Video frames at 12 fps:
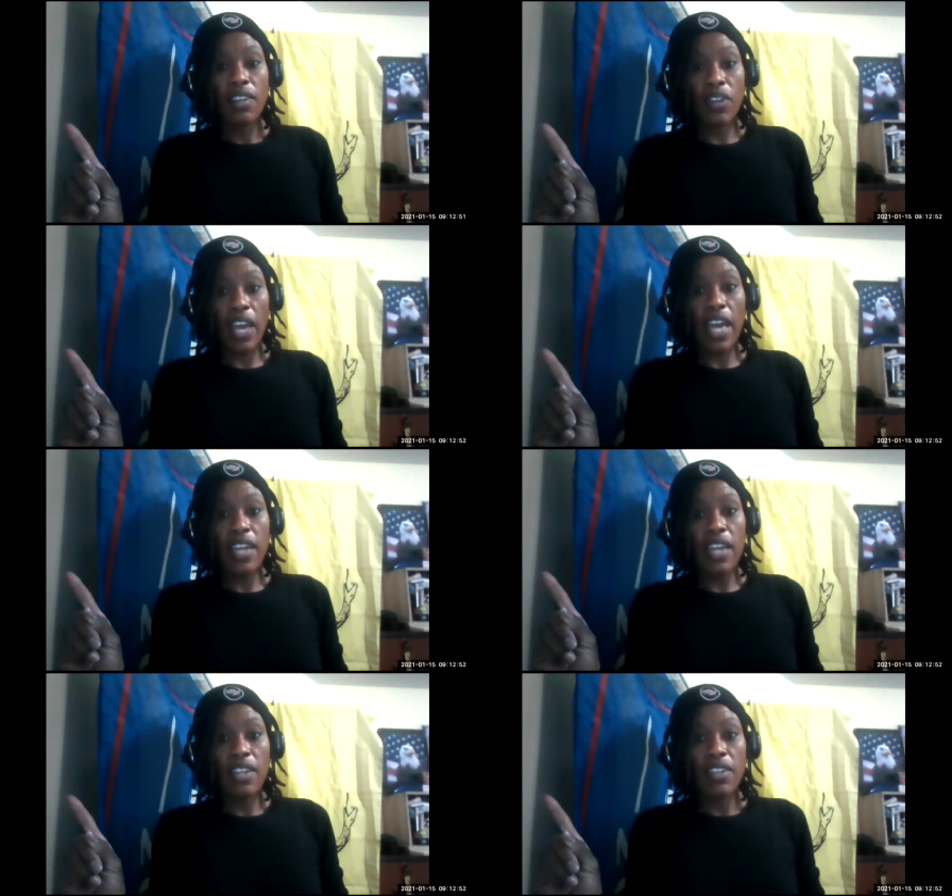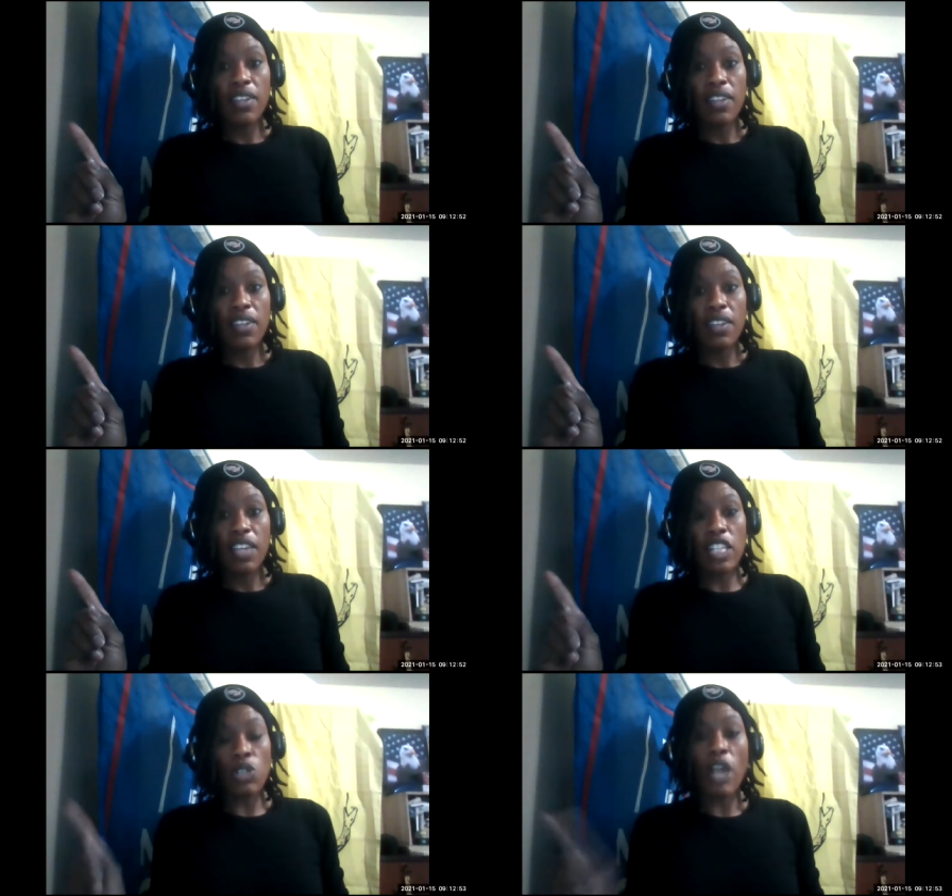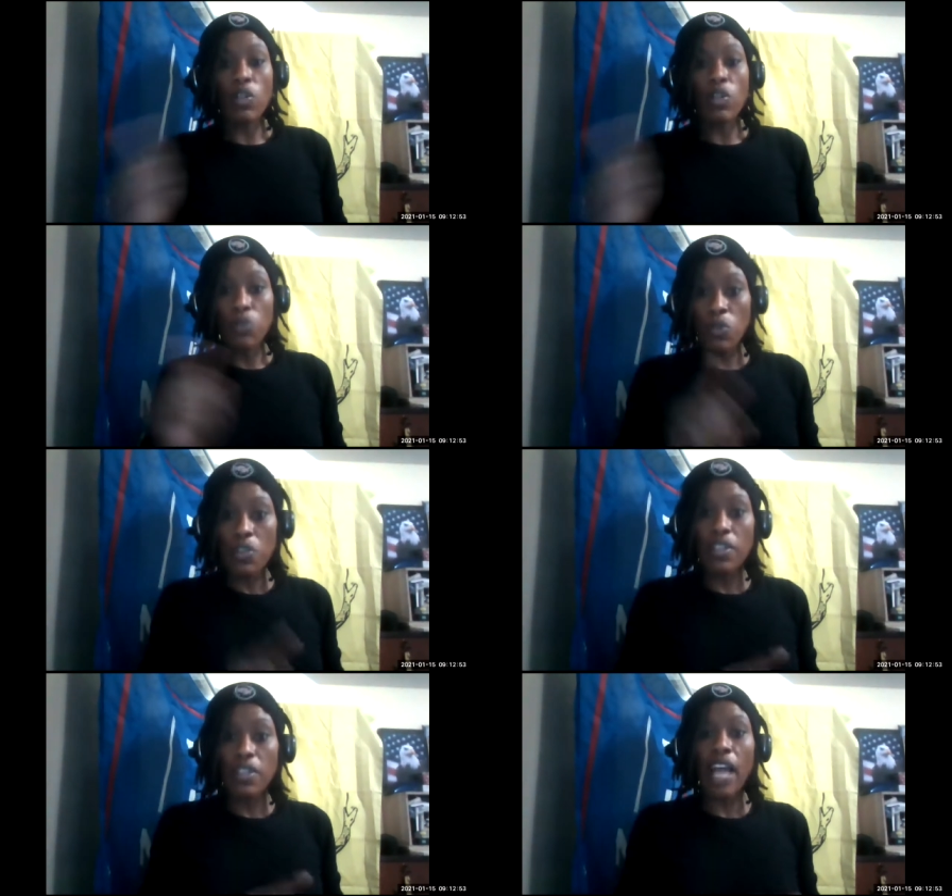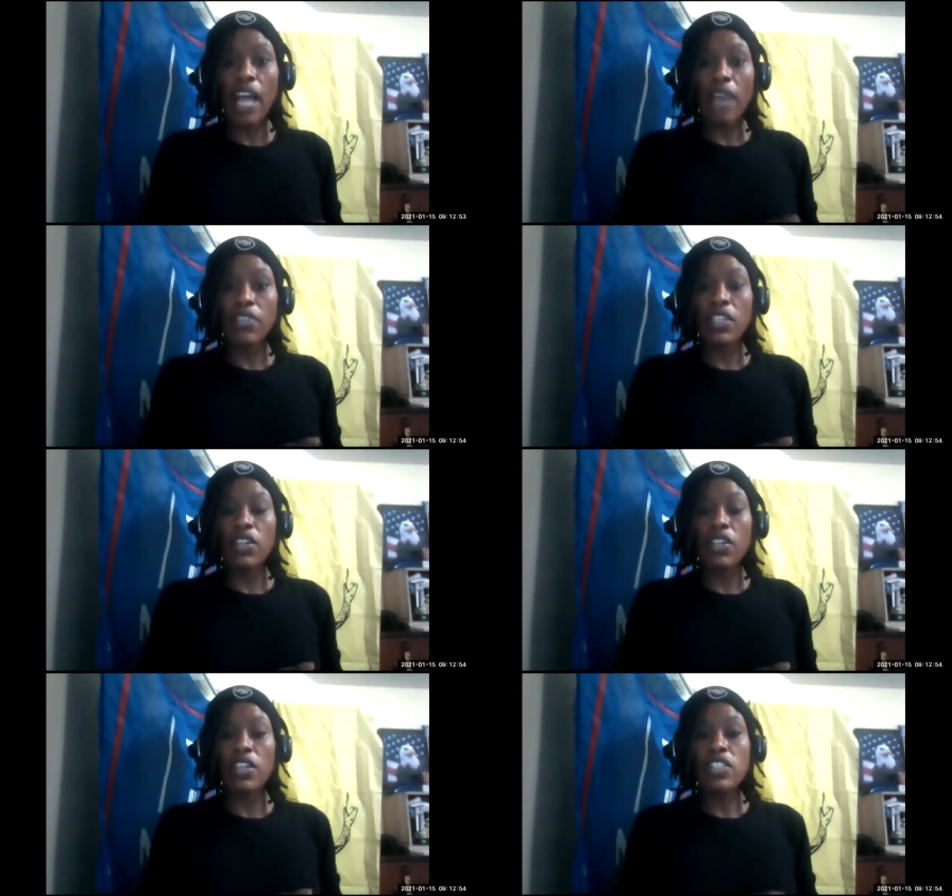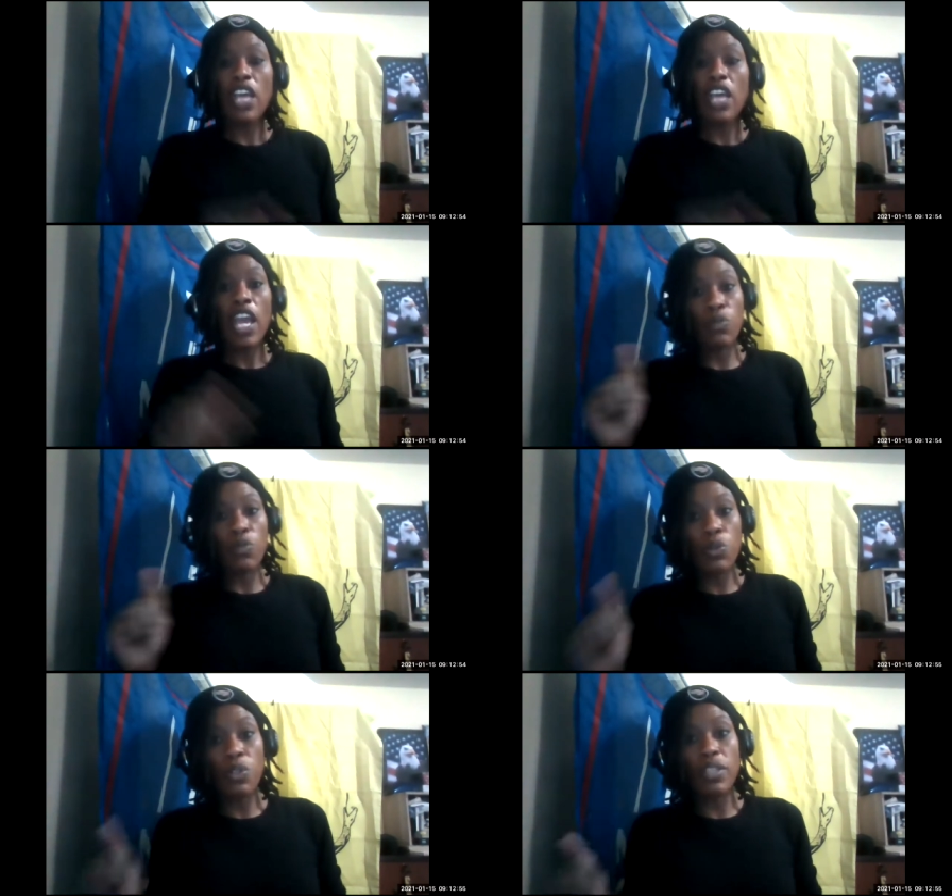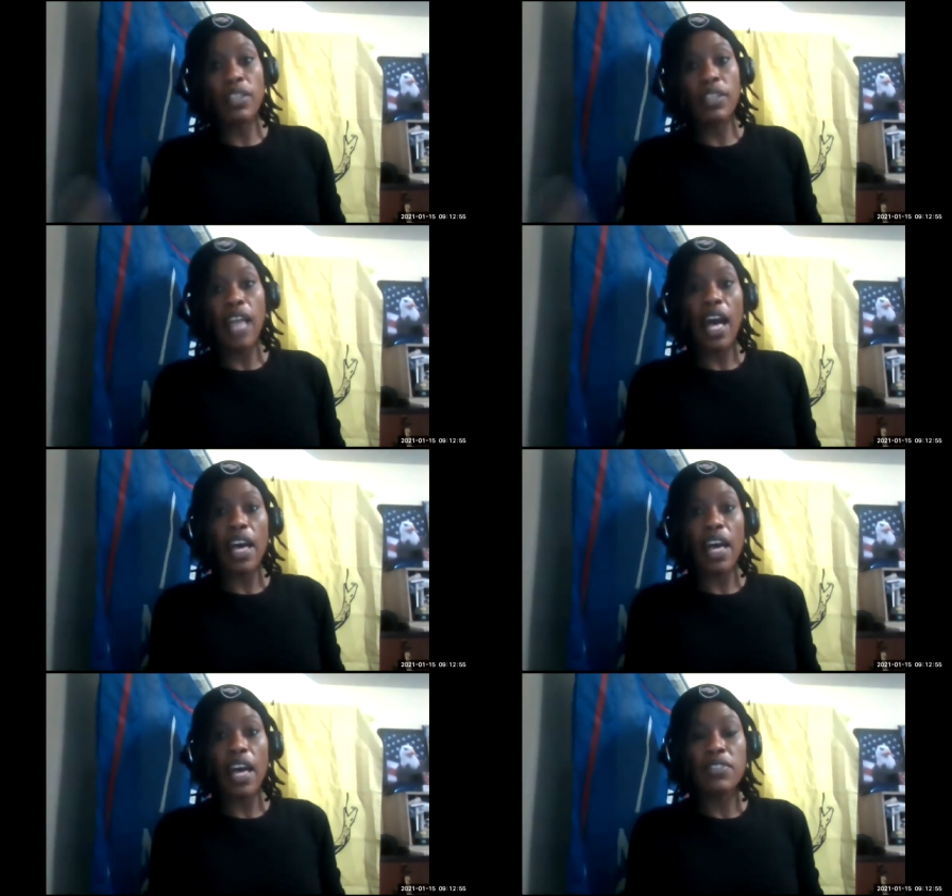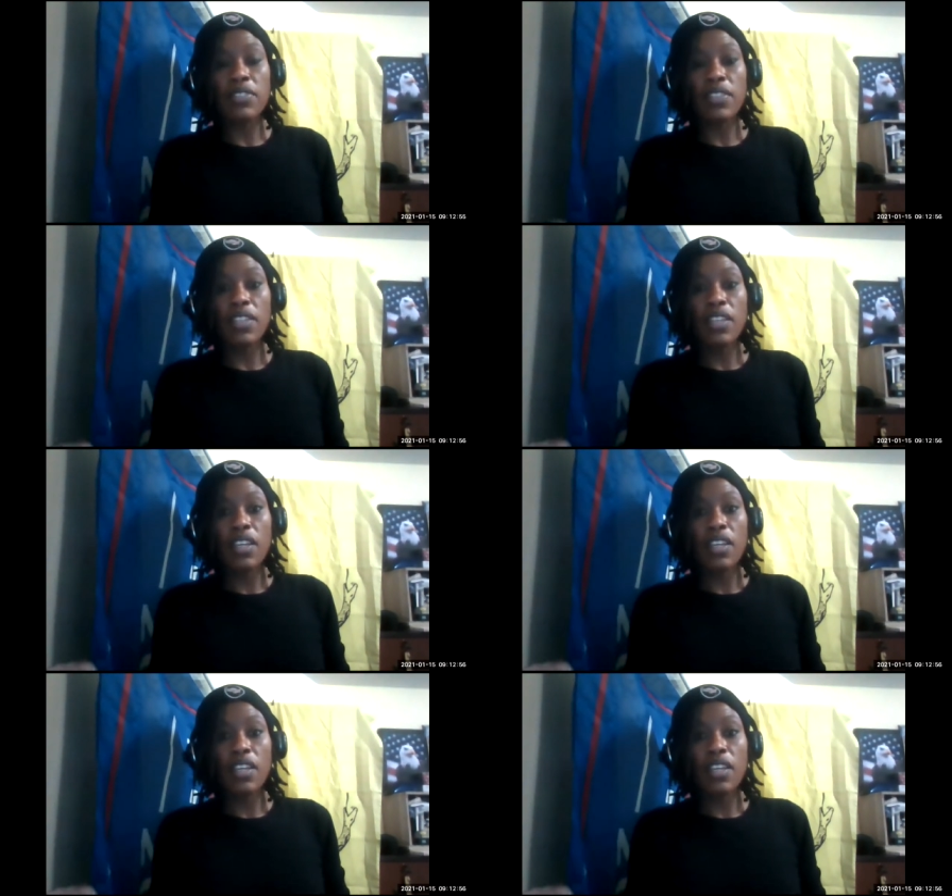okay, and try to ruin their livelihoods and ruin their lives